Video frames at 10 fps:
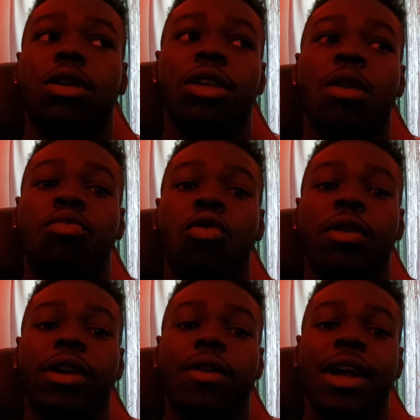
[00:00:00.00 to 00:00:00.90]
your
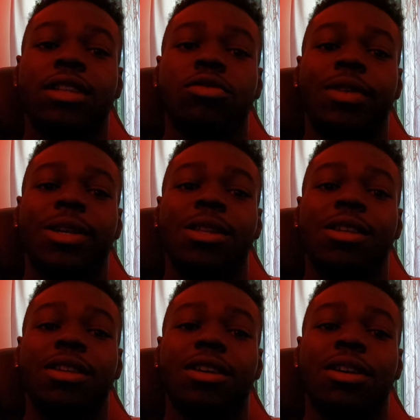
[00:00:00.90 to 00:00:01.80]
boy
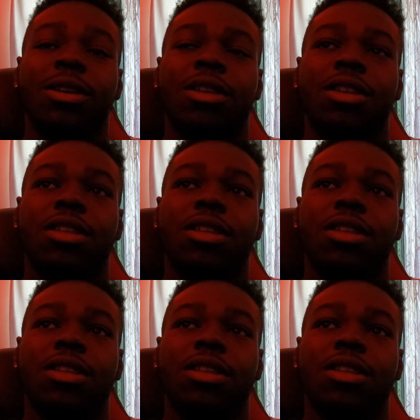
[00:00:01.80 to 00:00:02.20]
graduated a